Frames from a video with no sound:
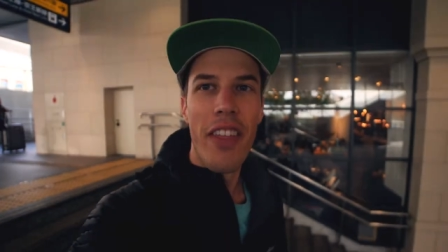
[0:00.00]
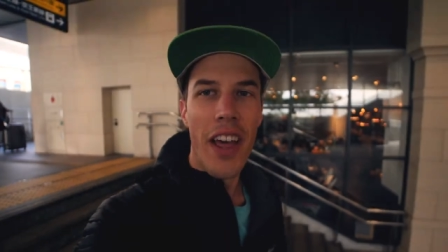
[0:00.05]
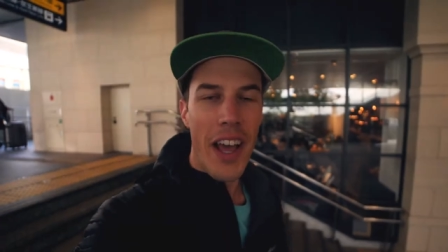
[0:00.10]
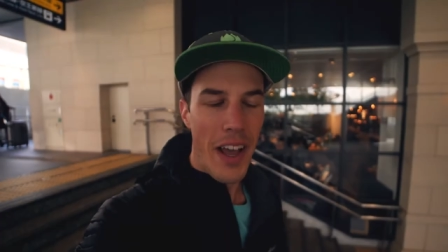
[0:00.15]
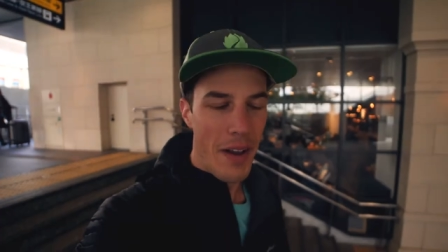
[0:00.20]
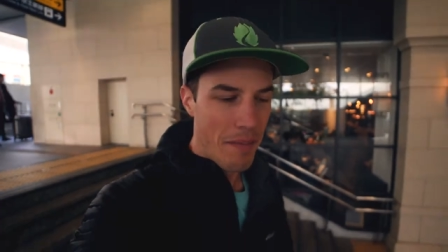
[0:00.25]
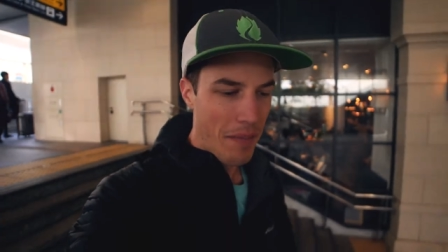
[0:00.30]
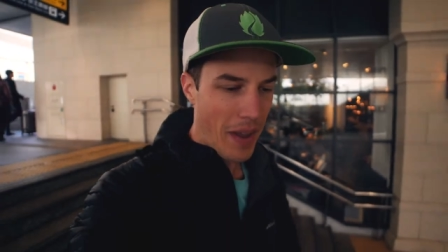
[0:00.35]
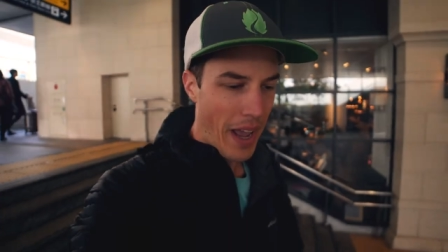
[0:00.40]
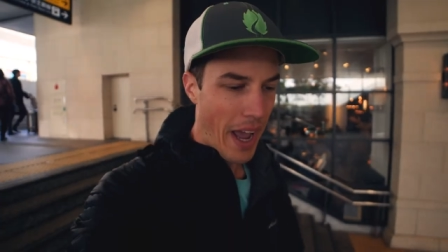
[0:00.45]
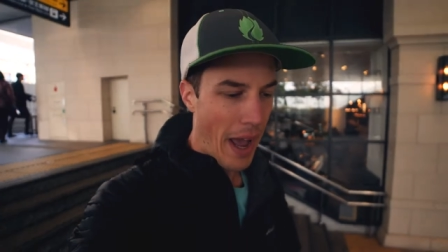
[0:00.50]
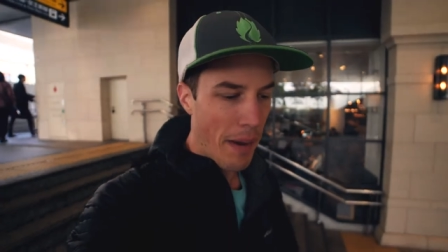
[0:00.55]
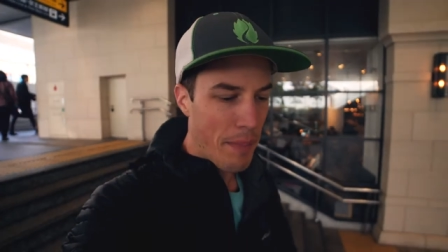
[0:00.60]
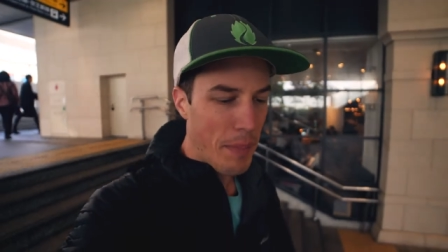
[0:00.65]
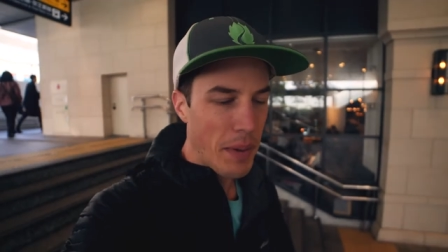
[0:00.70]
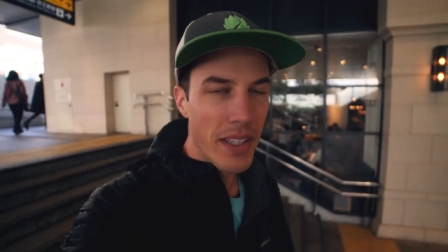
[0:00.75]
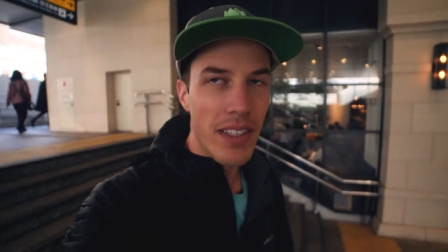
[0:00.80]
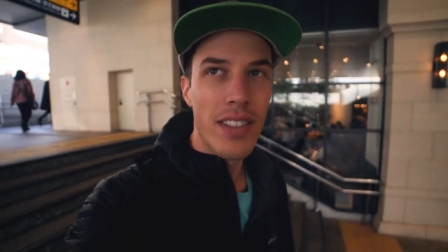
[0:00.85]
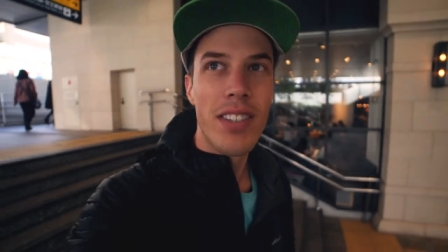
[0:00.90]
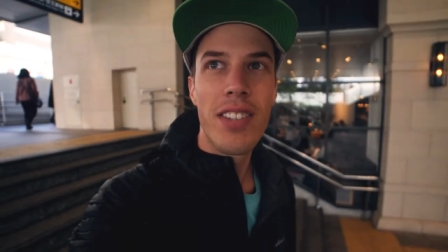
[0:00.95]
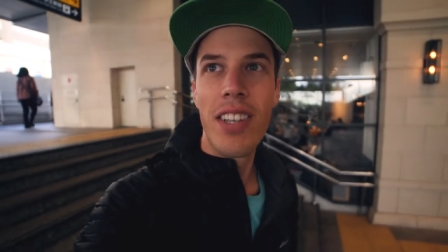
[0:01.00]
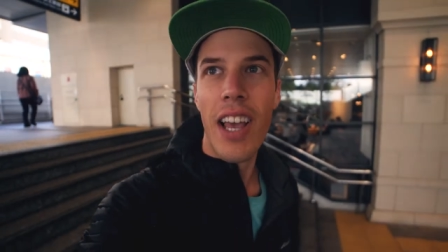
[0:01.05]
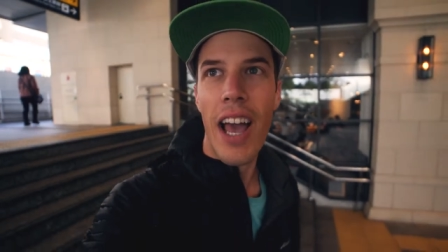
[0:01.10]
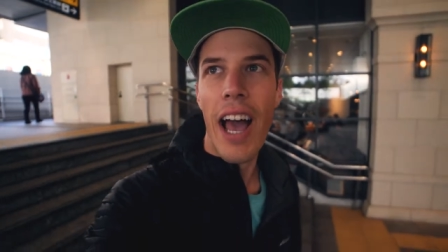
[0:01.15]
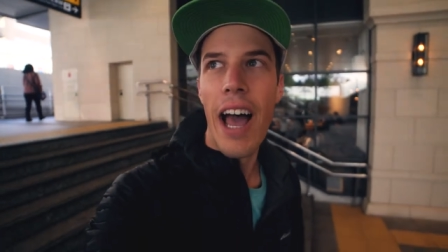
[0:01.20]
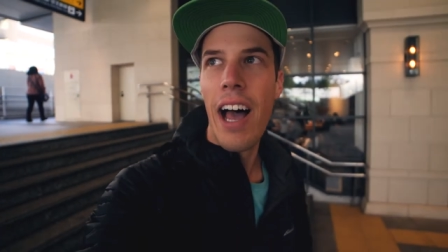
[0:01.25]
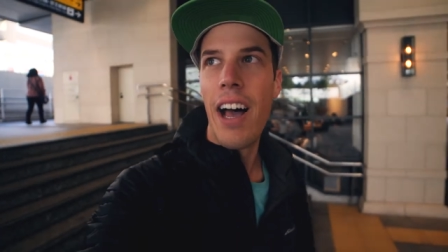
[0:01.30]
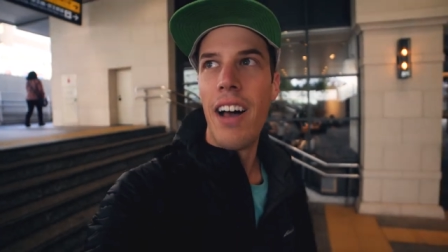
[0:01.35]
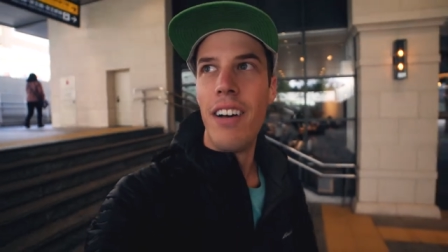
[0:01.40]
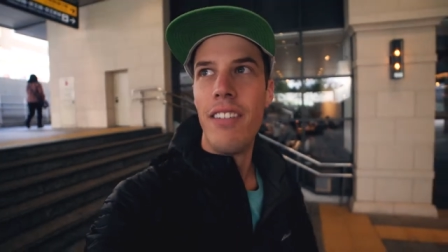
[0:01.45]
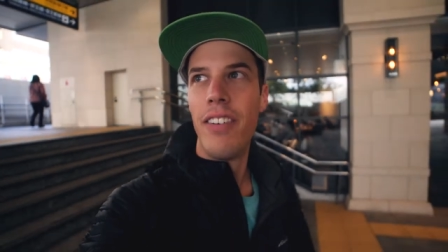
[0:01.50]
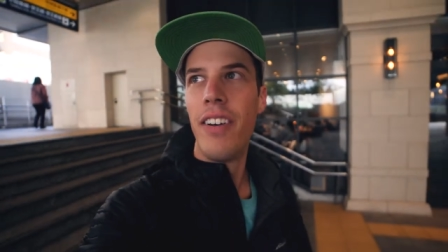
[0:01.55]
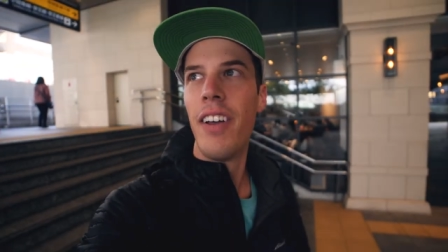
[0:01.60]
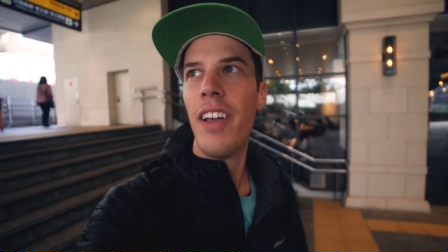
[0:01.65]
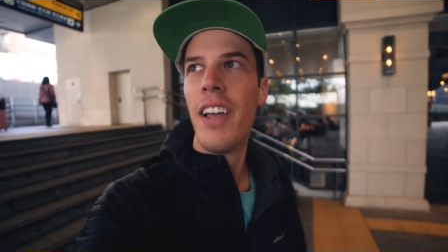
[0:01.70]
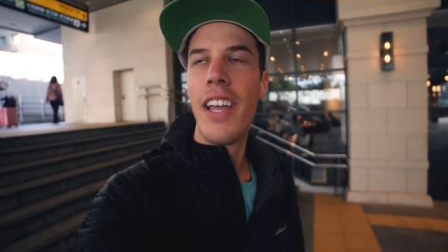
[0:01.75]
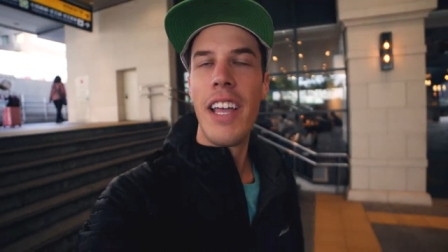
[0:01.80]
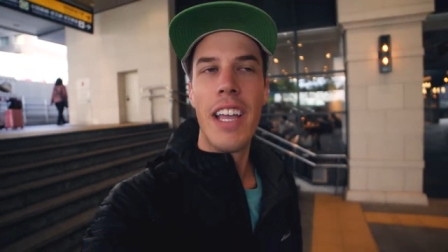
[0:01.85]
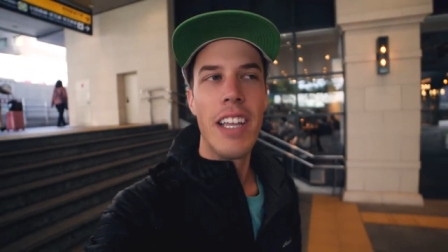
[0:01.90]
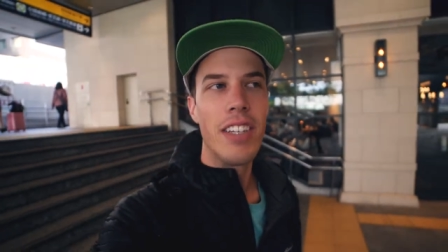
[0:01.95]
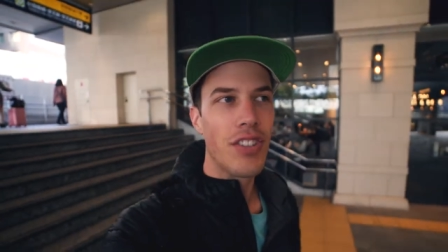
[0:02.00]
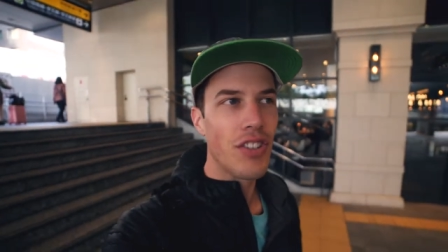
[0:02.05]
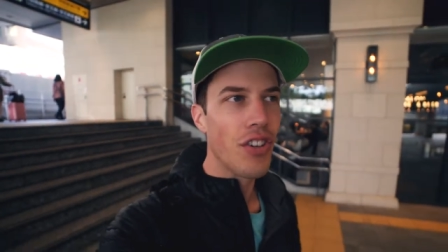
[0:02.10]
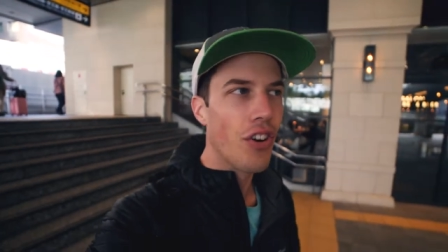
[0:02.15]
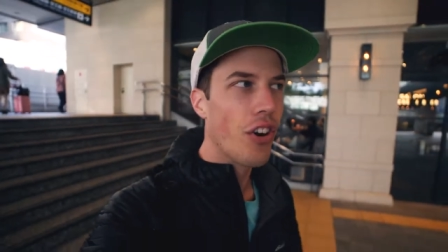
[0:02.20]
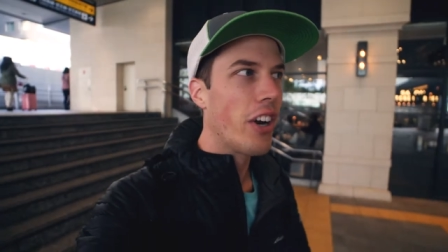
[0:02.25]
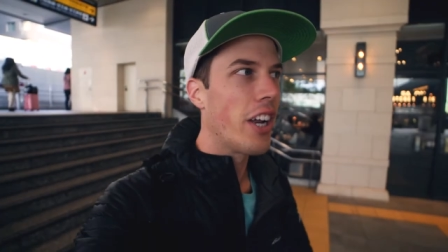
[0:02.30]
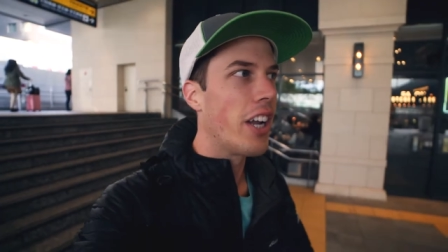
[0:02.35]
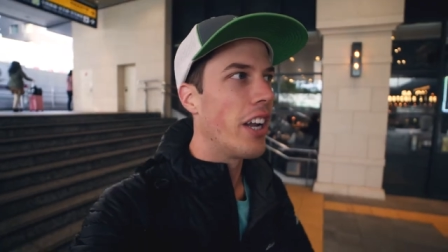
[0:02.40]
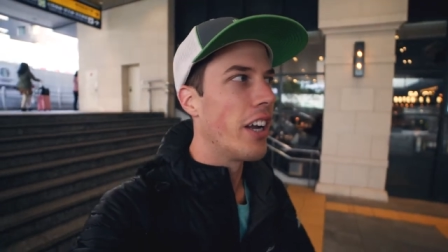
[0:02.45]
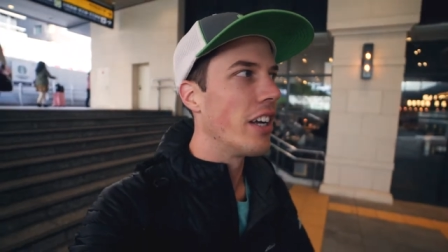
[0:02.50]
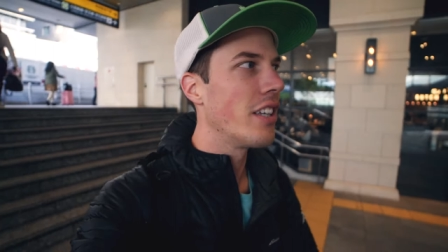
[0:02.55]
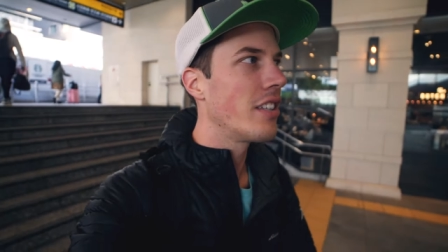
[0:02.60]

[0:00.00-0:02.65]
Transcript: them happens to have a store here.